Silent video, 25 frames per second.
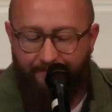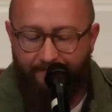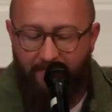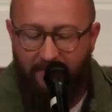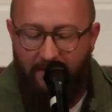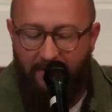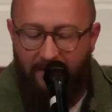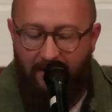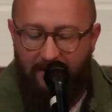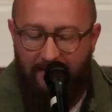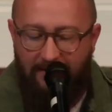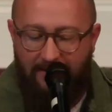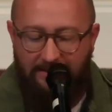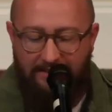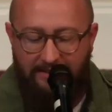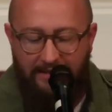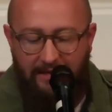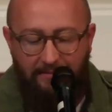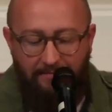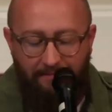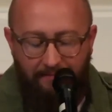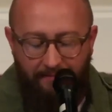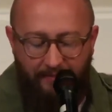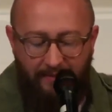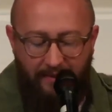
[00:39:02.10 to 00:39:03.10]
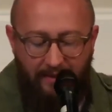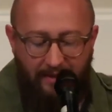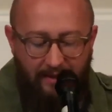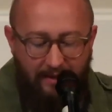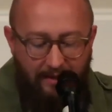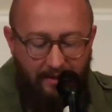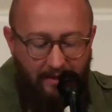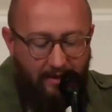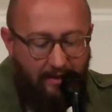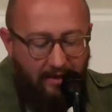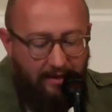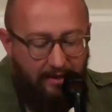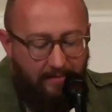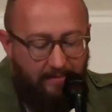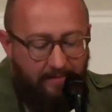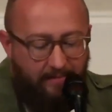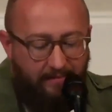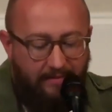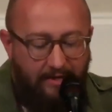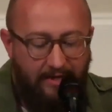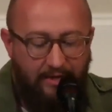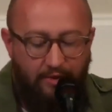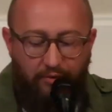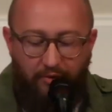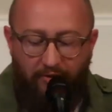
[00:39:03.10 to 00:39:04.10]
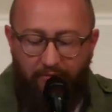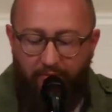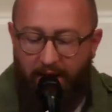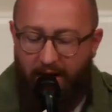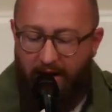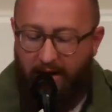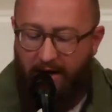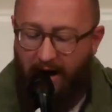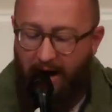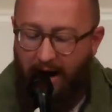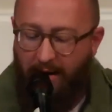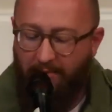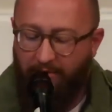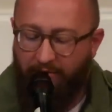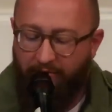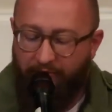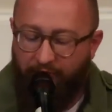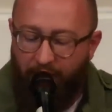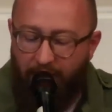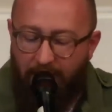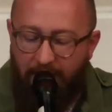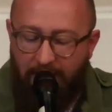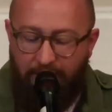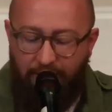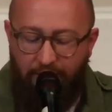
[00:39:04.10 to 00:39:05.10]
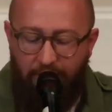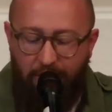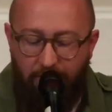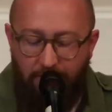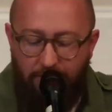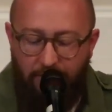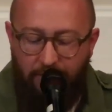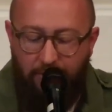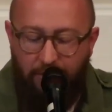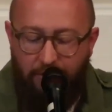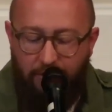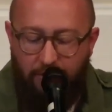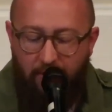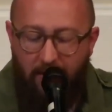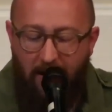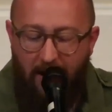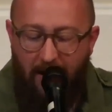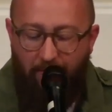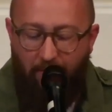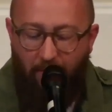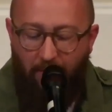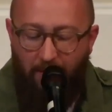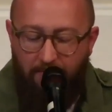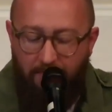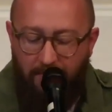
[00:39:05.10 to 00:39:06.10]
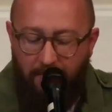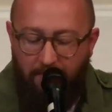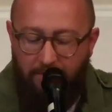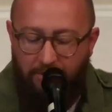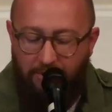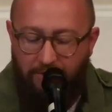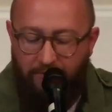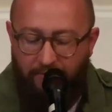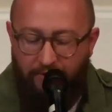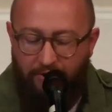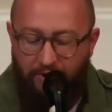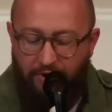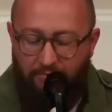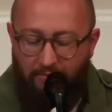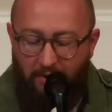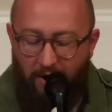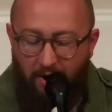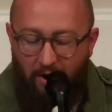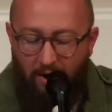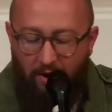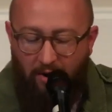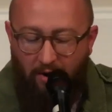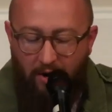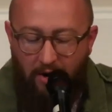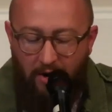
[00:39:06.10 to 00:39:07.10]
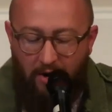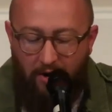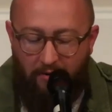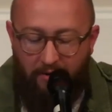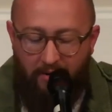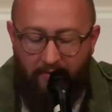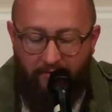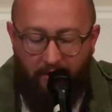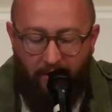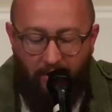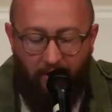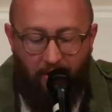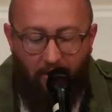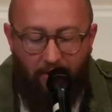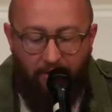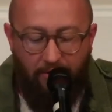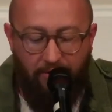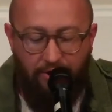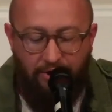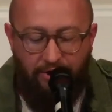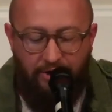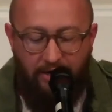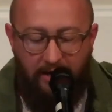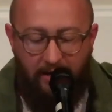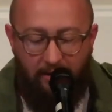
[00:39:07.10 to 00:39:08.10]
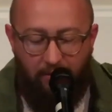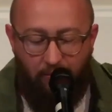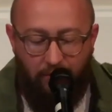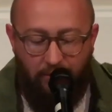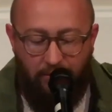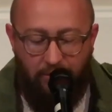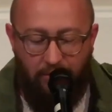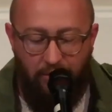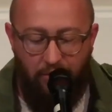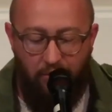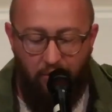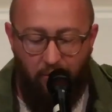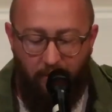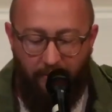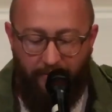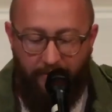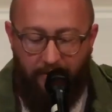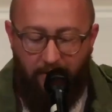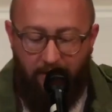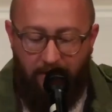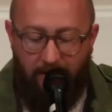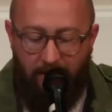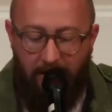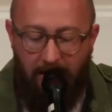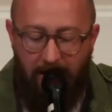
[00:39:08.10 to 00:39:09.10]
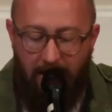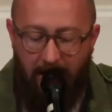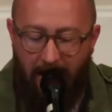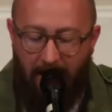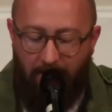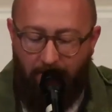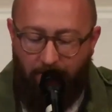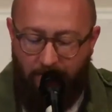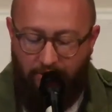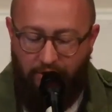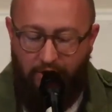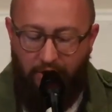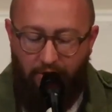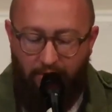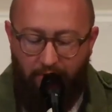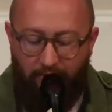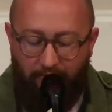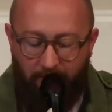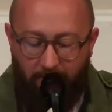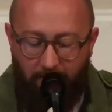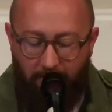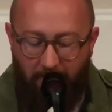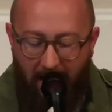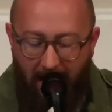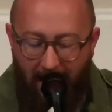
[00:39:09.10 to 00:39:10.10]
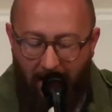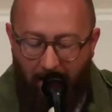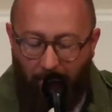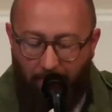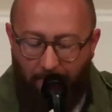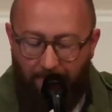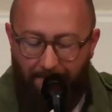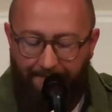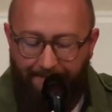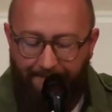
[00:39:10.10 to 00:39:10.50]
like I said, this would have been a common phrase used to describe what members of a small or even a large city would do when their king had returned from battle.